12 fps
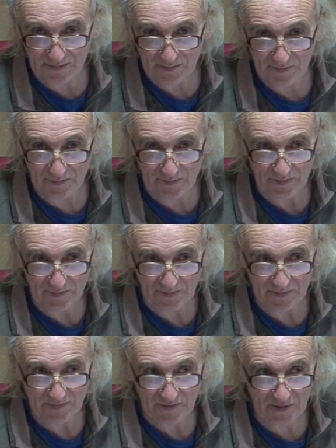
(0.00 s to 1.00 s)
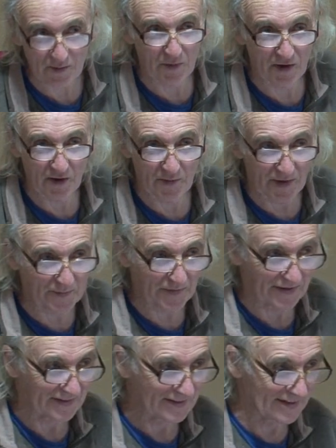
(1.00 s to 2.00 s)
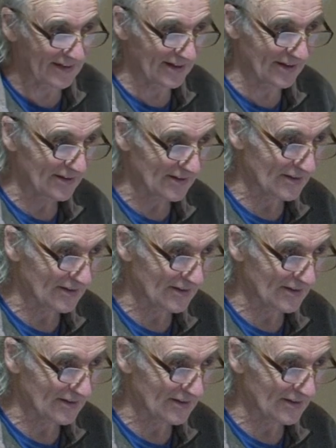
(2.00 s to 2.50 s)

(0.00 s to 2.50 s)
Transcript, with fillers: Mm. Tomorrow, maybe. Yeah.